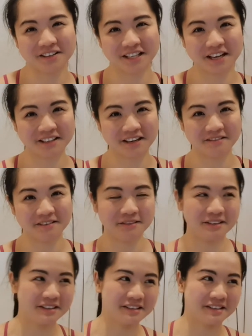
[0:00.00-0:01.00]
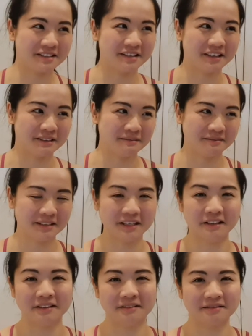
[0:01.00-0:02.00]
that time it was
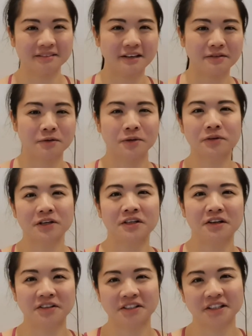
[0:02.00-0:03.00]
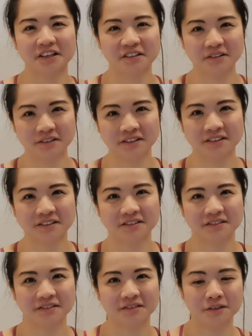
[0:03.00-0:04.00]
we were in lockdown
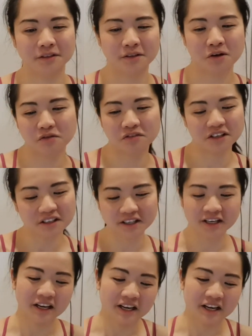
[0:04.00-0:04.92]
for COVID.